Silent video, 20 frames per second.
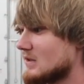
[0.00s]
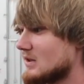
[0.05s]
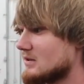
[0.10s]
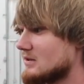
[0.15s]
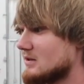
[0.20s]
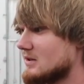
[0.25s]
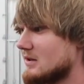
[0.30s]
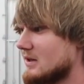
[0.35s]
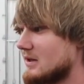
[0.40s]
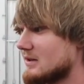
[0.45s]

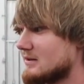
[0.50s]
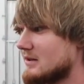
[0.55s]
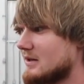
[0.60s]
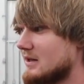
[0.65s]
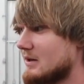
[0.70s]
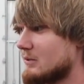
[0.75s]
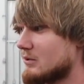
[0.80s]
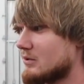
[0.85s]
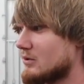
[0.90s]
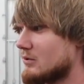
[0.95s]
Yeah, like
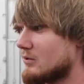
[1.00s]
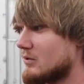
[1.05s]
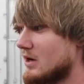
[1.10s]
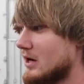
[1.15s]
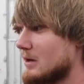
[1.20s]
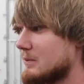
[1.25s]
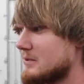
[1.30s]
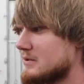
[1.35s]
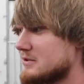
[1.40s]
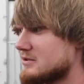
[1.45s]
that. We're going to
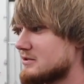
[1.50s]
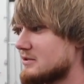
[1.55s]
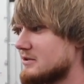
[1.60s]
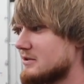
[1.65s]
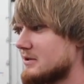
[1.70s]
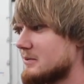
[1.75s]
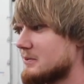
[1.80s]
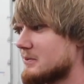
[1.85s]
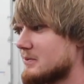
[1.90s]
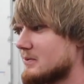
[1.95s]
wrap this
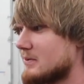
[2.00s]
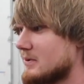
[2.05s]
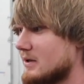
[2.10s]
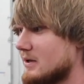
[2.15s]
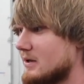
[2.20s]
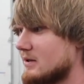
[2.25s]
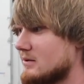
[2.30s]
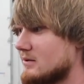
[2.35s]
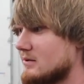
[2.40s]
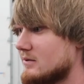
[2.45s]
up,
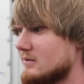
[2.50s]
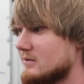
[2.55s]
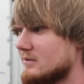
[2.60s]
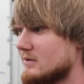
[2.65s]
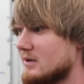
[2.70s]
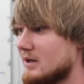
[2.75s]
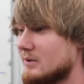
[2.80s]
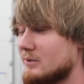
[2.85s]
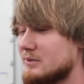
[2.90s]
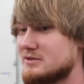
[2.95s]
and
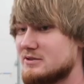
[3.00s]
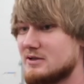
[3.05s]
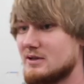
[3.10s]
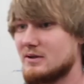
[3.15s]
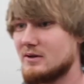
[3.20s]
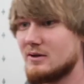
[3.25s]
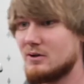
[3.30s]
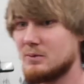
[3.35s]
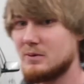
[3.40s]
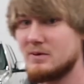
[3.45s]
like we
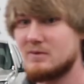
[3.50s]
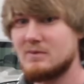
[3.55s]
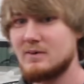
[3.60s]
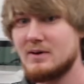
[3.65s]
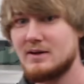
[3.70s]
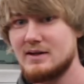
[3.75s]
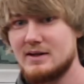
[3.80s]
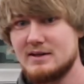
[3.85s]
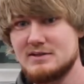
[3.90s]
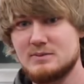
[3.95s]
said, hope
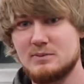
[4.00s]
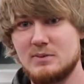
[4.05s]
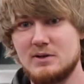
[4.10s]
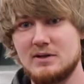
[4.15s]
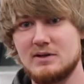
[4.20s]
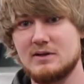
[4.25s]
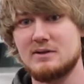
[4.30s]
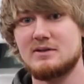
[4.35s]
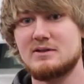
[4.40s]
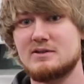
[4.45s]
everybody has a
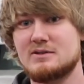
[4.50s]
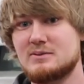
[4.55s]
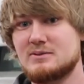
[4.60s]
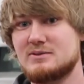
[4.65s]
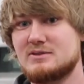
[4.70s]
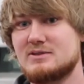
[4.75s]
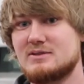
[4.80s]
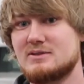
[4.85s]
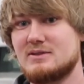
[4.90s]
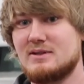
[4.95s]
Merry Christmas